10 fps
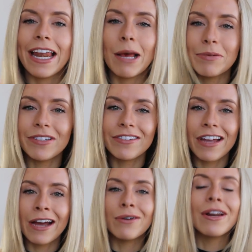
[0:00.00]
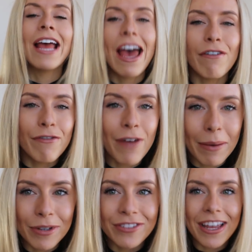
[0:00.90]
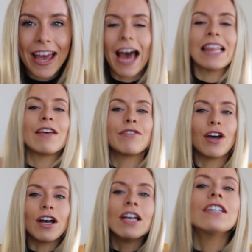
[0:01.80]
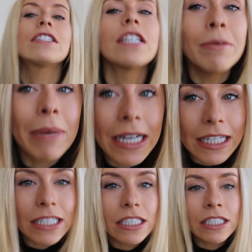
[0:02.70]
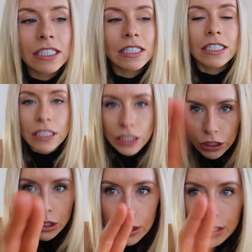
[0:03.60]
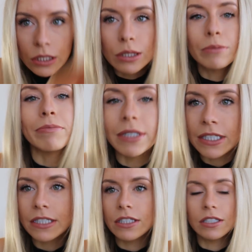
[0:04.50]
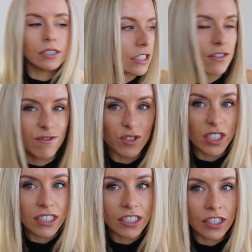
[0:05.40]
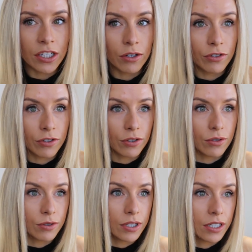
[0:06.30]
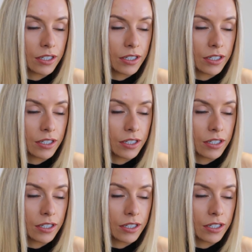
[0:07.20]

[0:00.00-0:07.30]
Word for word: and help a sister out. Have a fabulous day. I love y'all so much, so, so much. It's freezing though, so